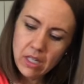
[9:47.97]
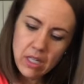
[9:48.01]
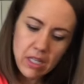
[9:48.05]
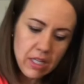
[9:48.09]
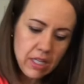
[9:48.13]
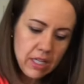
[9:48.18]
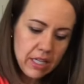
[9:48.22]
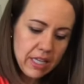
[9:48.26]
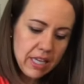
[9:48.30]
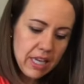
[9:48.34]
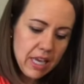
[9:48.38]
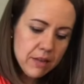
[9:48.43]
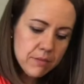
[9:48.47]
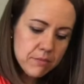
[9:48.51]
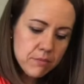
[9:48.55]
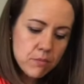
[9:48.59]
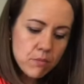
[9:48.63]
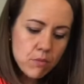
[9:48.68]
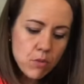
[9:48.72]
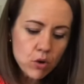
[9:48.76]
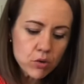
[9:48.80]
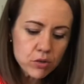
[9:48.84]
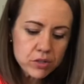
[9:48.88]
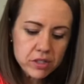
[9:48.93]
Again,
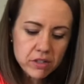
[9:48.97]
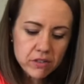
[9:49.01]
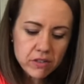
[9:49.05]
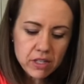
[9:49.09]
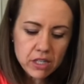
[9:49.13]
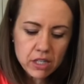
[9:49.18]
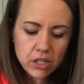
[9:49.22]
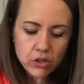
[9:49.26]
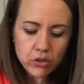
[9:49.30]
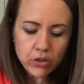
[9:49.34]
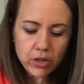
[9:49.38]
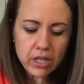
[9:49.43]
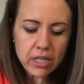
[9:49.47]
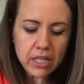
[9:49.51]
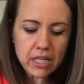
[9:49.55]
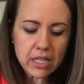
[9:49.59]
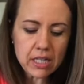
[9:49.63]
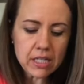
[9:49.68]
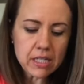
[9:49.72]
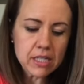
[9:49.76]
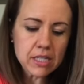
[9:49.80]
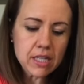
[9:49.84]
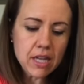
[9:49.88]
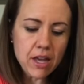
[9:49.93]
most of the
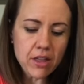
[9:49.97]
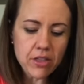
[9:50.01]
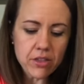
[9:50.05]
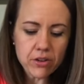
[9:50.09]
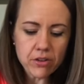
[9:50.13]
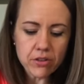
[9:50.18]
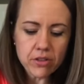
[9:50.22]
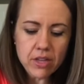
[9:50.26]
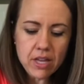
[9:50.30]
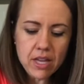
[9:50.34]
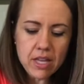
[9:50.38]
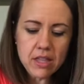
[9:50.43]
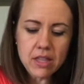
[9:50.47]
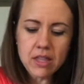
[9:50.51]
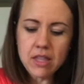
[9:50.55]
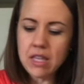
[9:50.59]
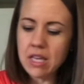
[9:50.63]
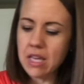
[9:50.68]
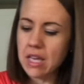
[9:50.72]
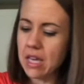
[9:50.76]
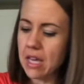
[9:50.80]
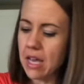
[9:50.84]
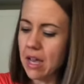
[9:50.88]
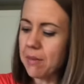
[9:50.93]
ingredients, other than
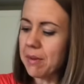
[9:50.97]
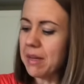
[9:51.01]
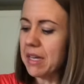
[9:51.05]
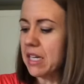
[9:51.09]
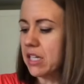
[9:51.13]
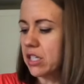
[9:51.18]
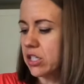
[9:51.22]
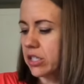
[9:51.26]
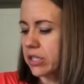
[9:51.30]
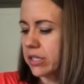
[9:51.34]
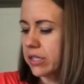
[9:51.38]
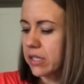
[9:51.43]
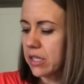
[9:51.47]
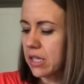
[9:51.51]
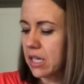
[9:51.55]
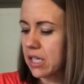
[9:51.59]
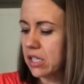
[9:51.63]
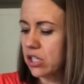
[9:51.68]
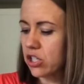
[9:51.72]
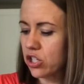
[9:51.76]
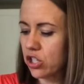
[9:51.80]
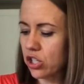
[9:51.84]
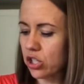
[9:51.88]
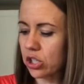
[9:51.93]
the, I mean,
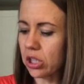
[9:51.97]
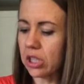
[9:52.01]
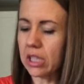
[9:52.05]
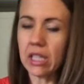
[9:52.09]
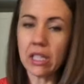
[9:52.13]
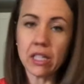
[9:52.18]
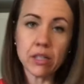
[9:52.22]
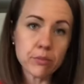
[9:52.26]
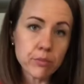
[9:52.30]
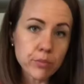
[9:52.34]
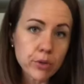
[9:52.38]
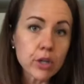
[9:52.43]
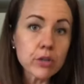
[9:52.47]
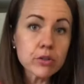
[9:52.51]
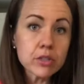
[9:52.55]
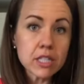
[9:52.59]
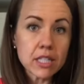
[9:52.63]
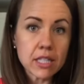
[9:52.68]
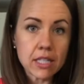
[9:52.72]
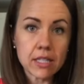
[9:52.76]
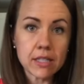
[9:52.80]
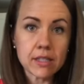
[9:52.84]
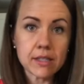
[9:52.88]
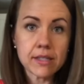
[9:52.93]
it's your lean
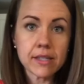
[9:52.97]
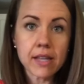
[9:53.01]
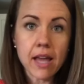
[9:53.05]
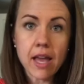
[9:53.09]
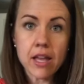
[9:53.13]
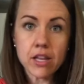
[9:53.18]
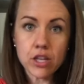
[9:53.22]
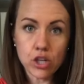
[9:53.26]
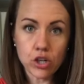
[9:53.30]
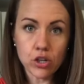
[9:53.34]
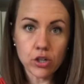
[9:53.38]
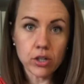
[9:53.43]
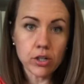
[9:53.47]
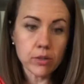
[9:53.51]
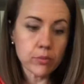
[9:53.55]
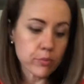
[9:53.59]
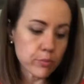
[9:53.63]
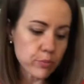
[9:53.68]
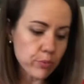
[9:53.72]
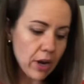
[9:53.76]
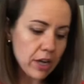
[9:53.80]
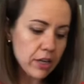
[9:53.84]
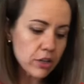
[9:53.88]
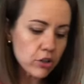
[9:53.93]
proteins and your
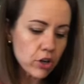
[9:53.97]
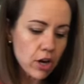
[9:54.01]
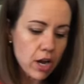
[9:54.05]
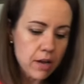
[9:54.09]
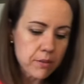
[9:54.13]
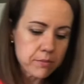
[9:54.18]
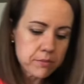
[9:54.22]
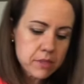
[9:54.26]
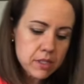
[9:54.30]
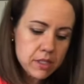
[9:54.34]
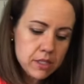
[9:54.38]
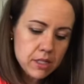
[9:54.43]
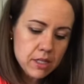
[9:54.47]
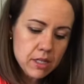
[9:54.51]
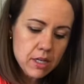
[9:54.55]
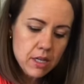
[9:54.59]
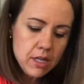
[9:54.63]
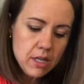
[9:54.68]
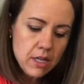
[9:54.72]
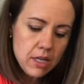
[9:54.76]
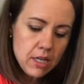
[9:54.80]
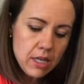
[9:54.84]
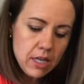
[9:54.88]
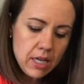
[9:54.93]
breadcrumbs
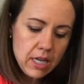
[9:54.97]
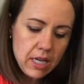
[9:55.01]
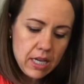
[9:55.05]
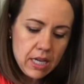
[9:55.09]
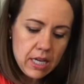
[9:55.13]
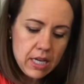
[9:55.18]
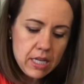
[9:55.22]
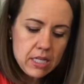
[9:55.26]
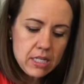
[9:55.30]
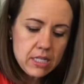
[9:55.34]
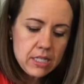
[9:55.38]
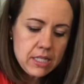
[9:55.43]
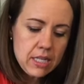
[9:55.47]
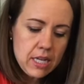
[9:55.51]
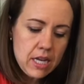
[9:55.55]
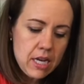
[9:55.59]
and